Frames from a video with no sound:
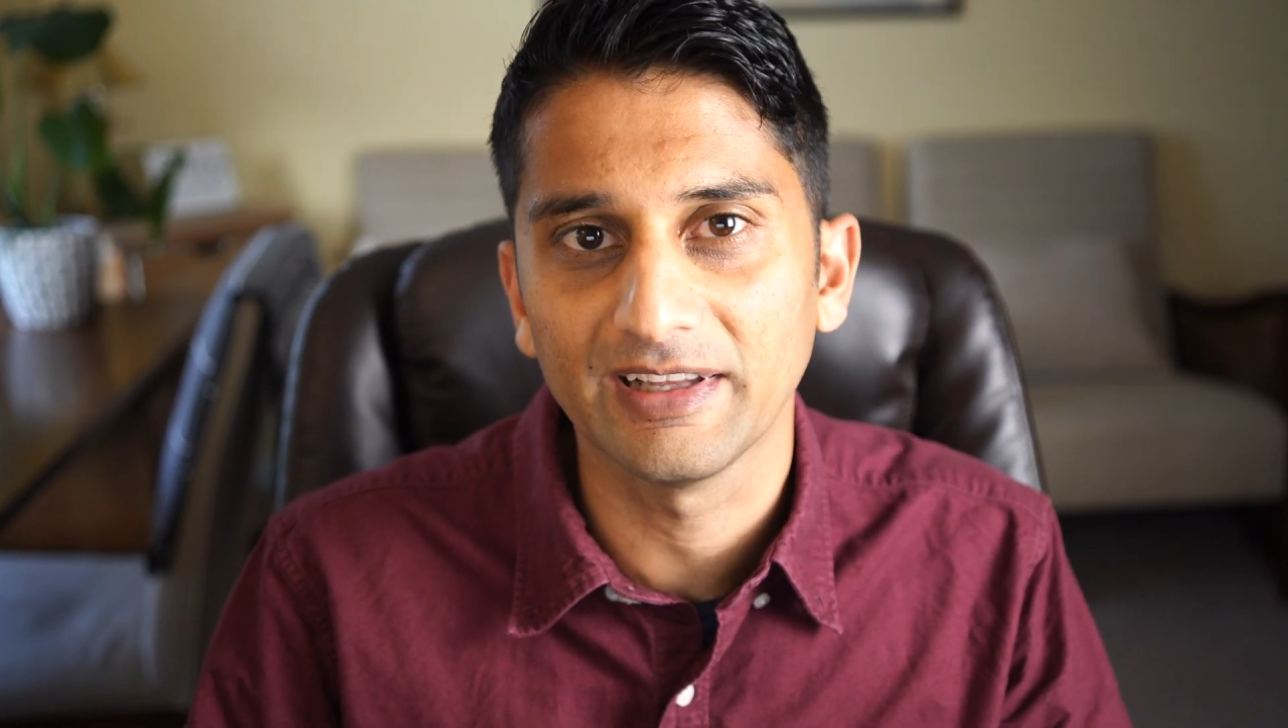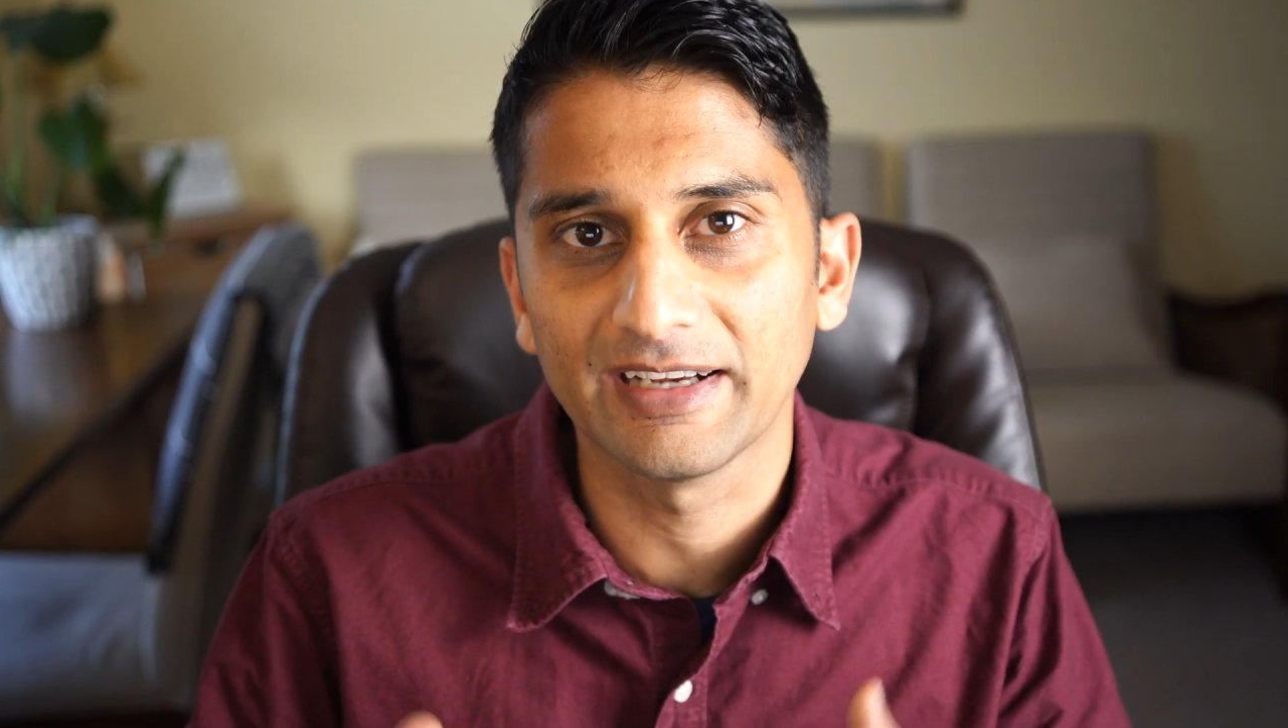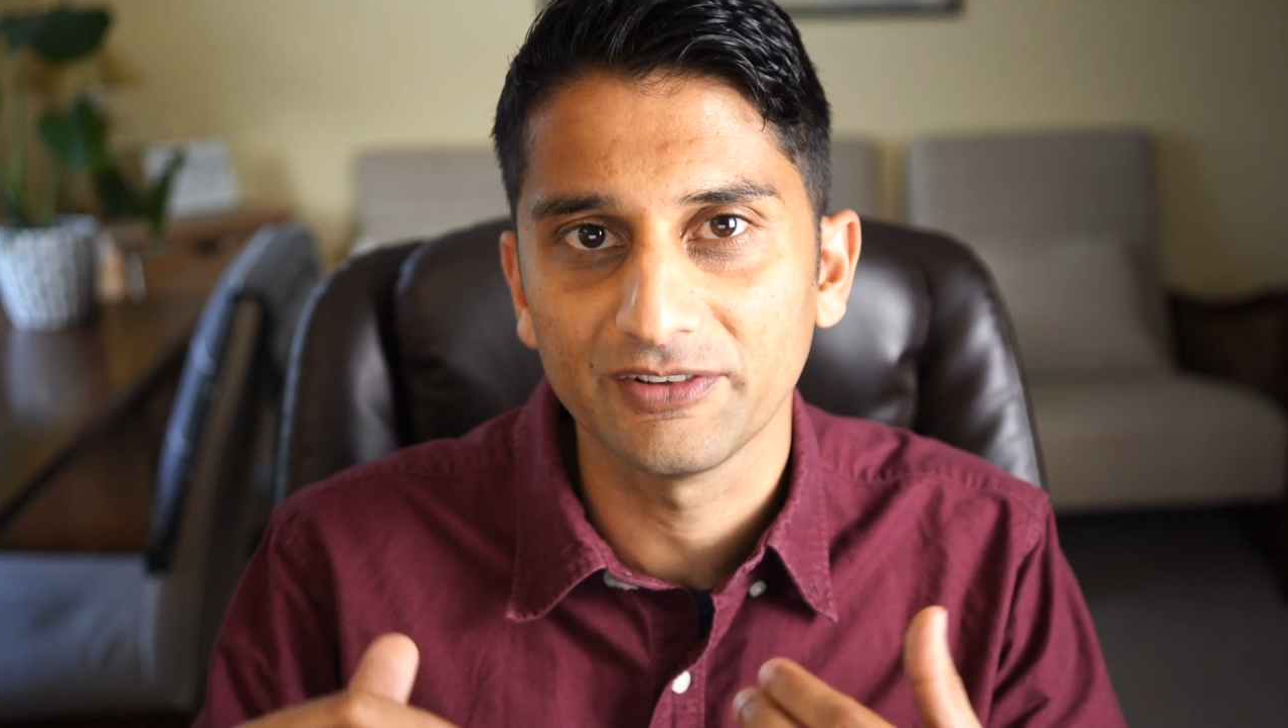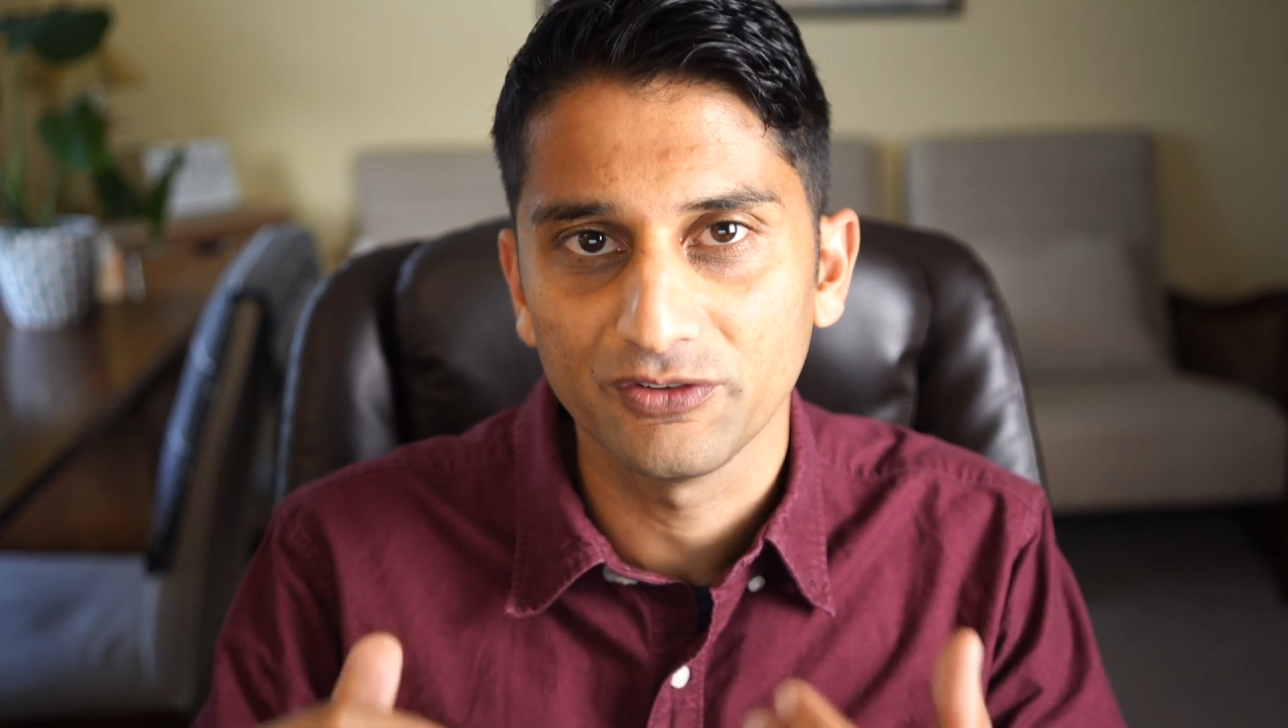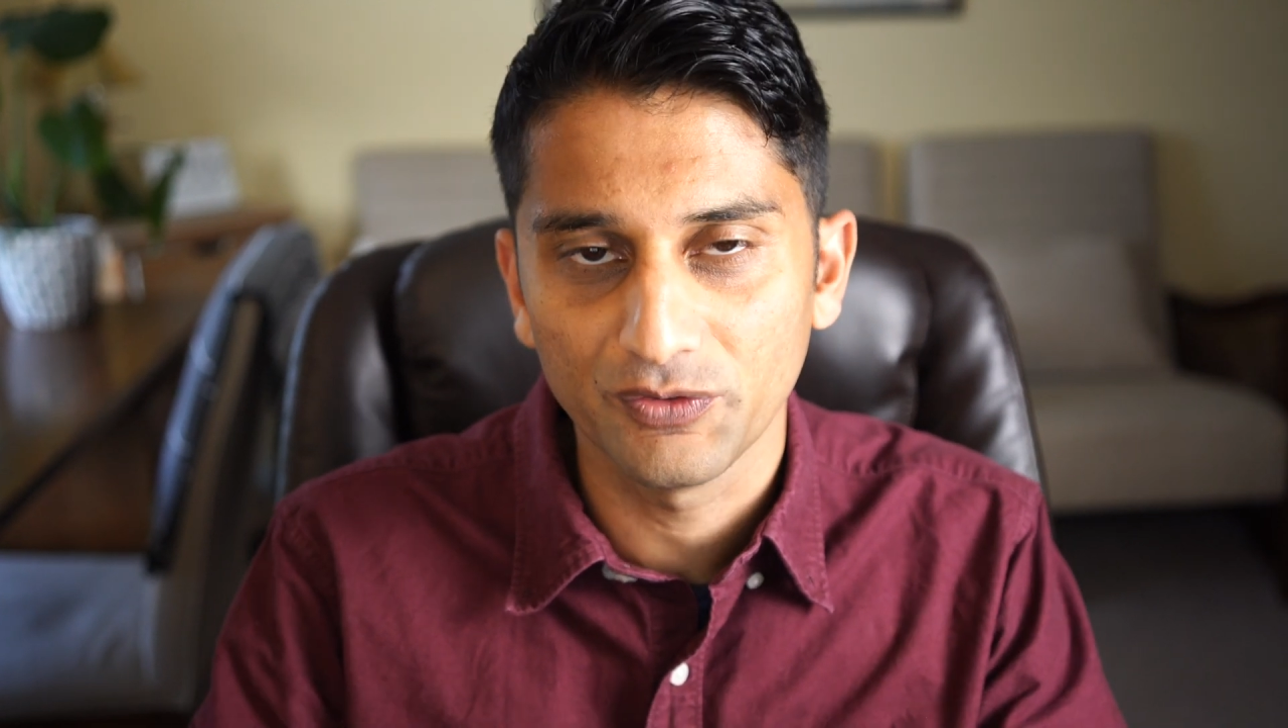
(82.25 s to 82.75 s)

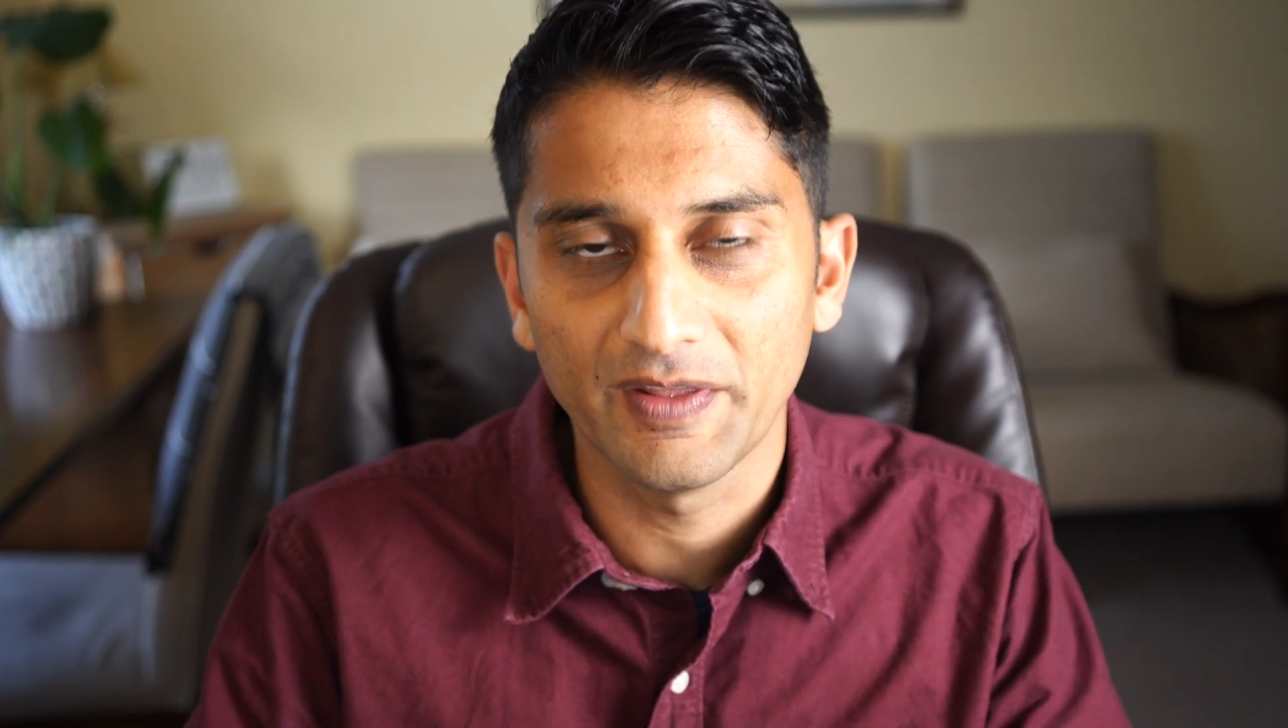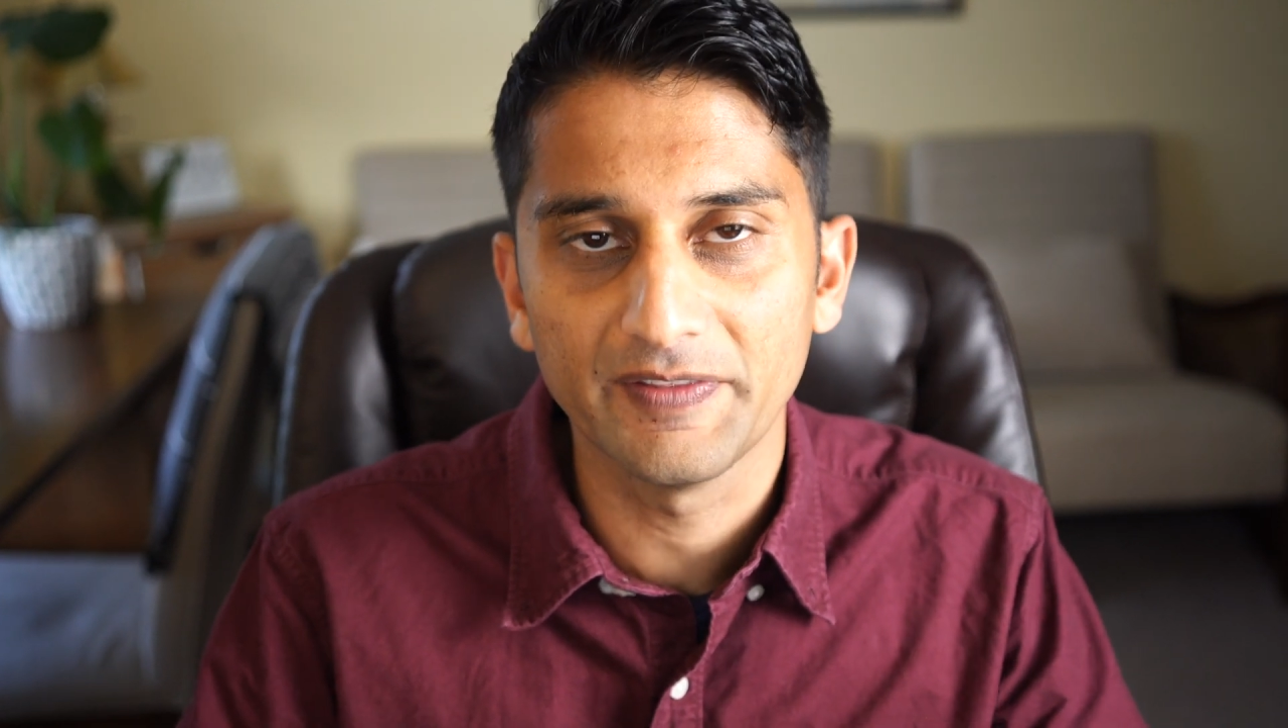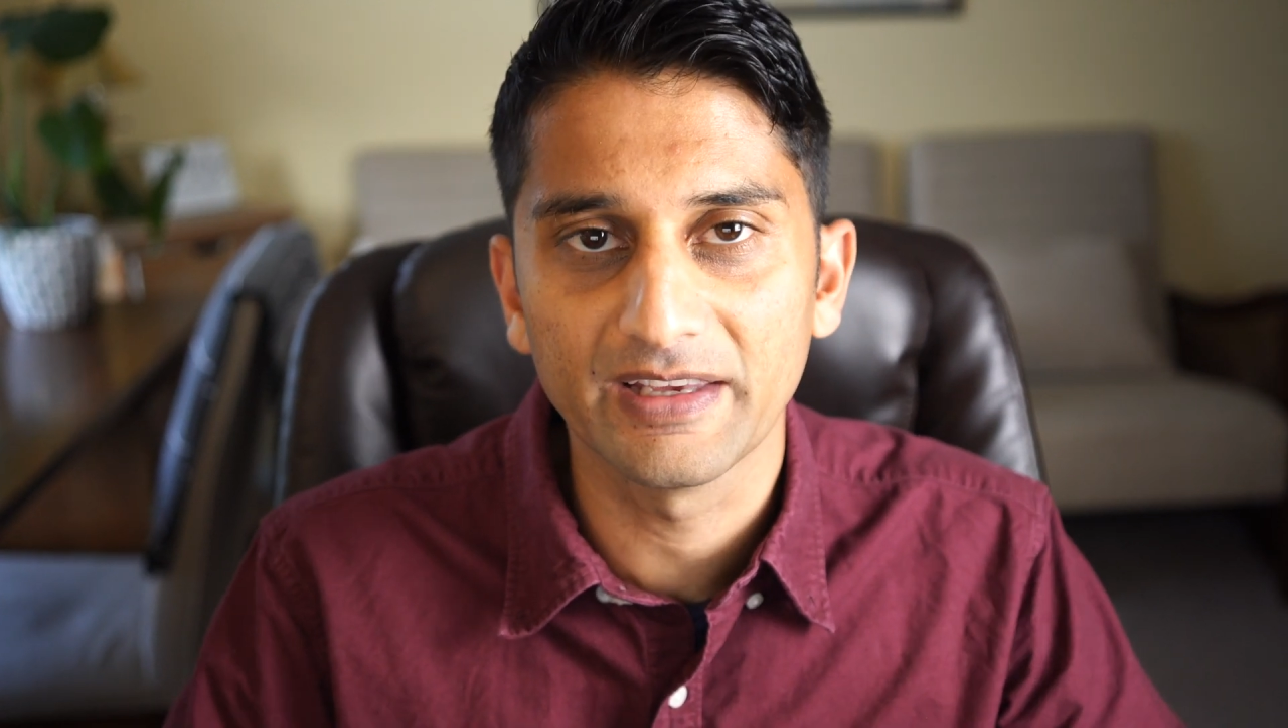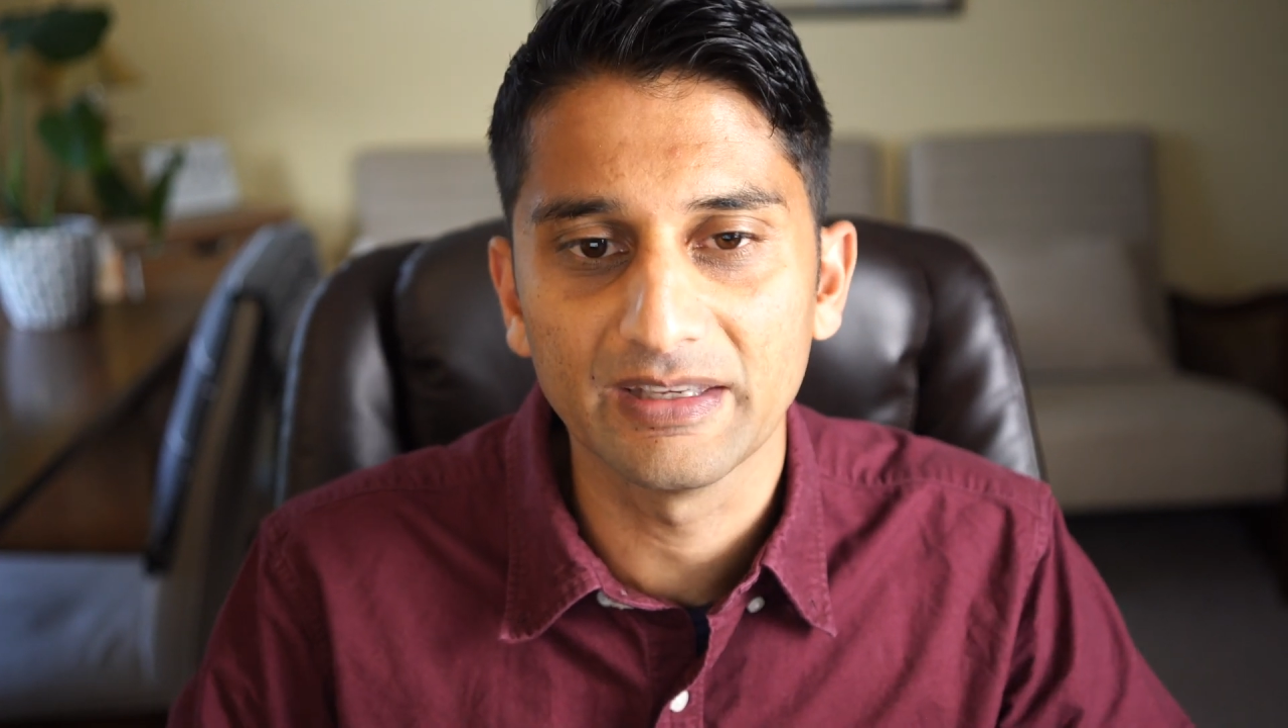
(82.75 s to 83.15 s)
access so that they